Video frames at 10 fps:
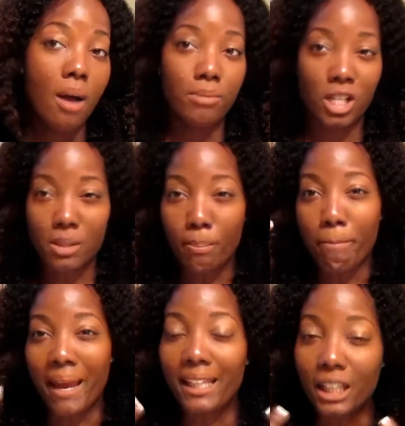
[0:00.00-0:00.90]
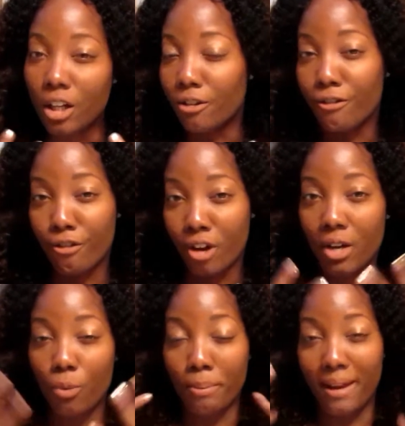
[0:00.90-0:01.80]
just mainly on the
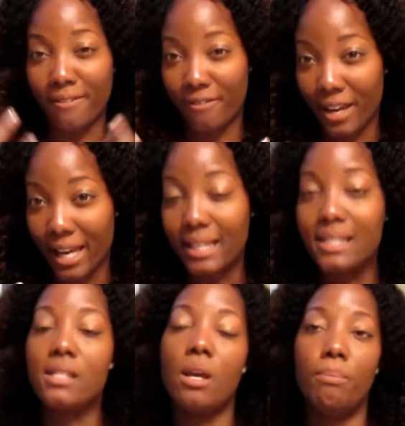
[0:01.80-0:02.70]
front with my face,